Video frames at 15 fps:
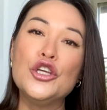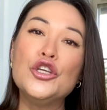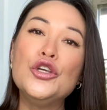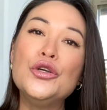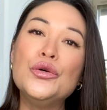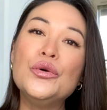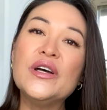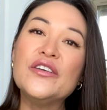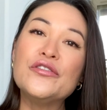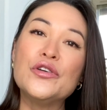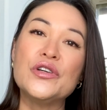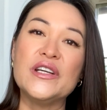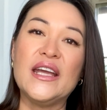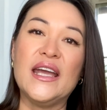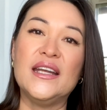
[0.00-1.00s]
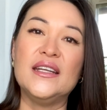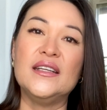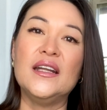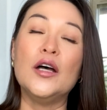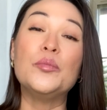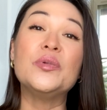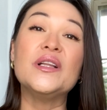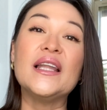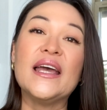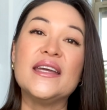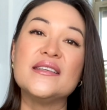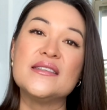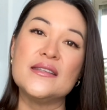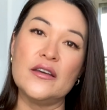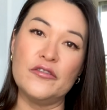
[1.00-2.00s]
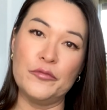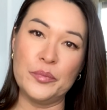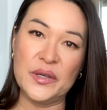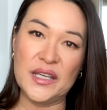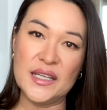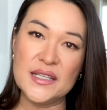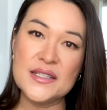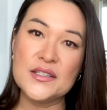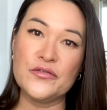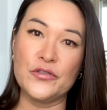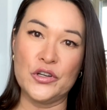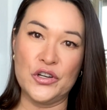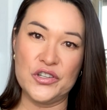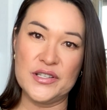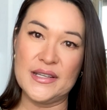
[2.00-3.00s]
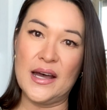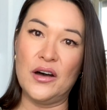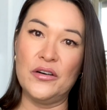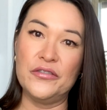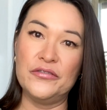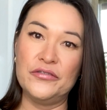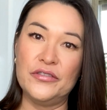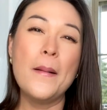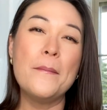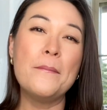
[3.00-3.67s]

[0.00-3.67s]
you have created a place of peace for yourself.